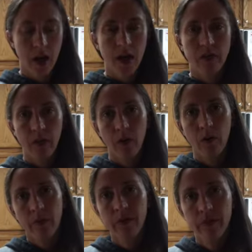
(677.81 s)

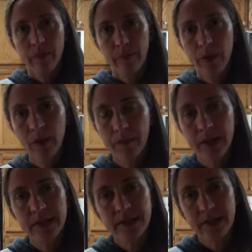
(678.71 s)
So the
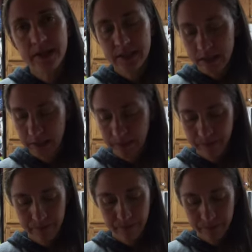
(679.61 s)
purpose is
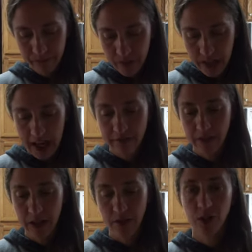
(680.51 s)
to add
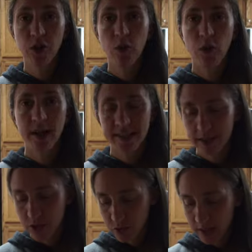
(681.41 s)
flavor. You don't want to
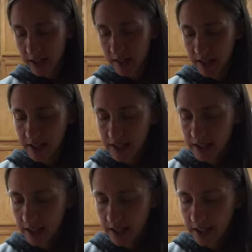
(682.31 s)
drink this
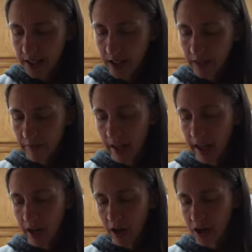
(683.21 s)

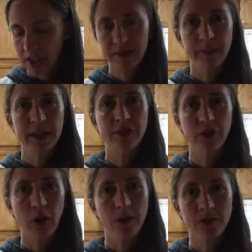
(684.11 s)
and it just be
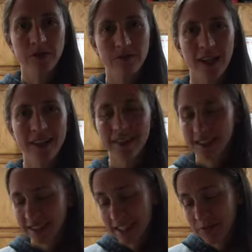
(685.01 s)
salt, right?
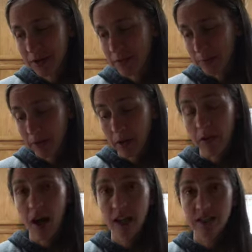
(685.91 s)
Because that's what we put a
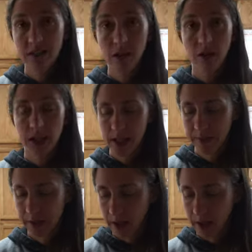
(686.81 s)
lot of salt in,